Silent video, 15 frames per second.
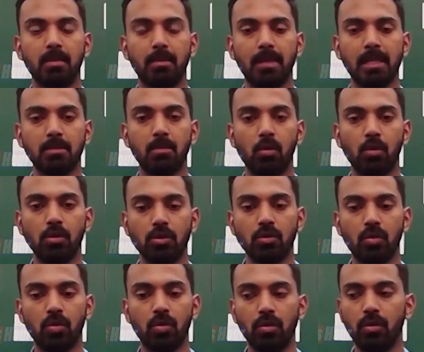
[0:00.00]
best balls
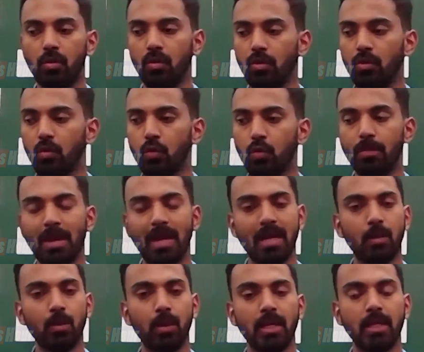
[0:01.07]
on good
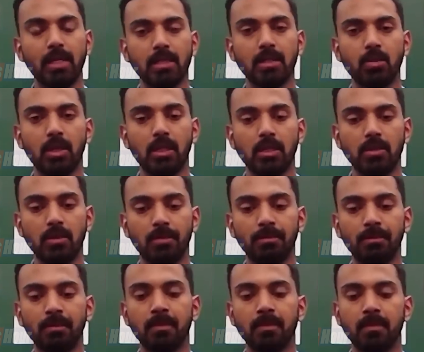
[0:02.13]
batting wickets.
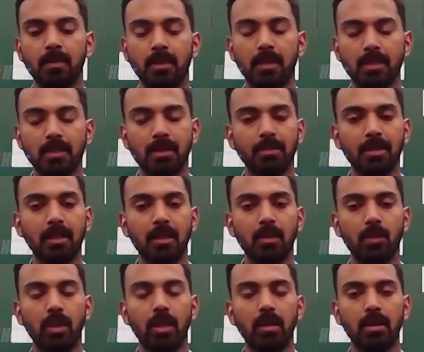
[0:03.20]
That's how we
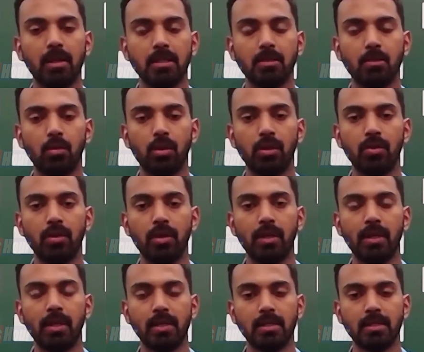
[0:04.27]
learn as a bowling unit
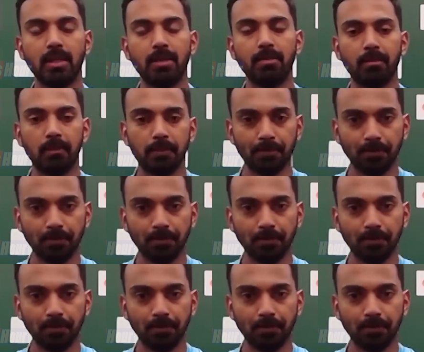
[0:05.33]
and as a team.